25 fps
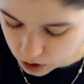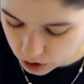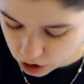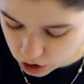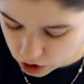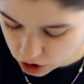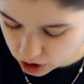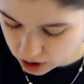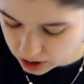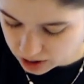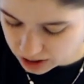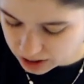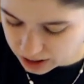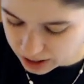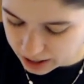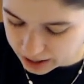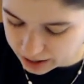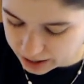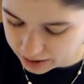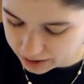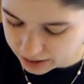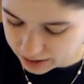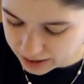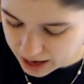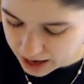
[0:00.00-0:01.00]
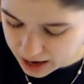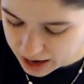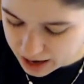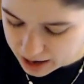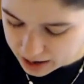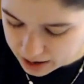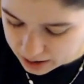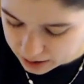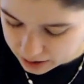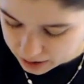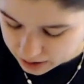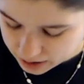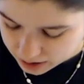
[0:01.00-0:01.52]
Just like that.
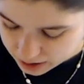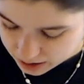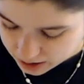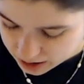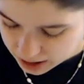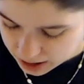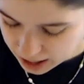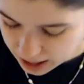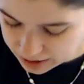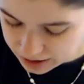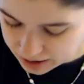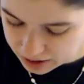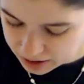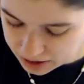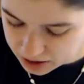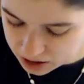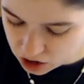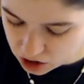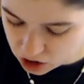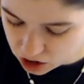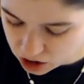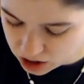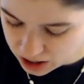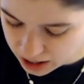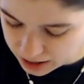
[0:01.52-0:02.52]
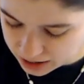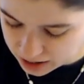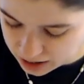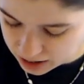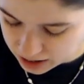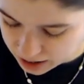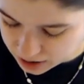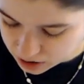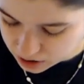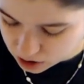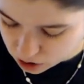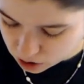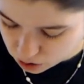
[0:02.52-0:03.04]
I think this just adds a
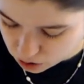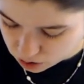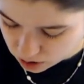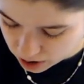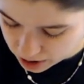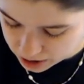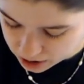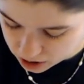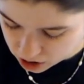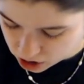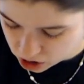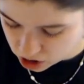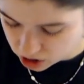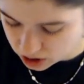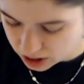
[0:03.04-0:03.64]
nice crunch,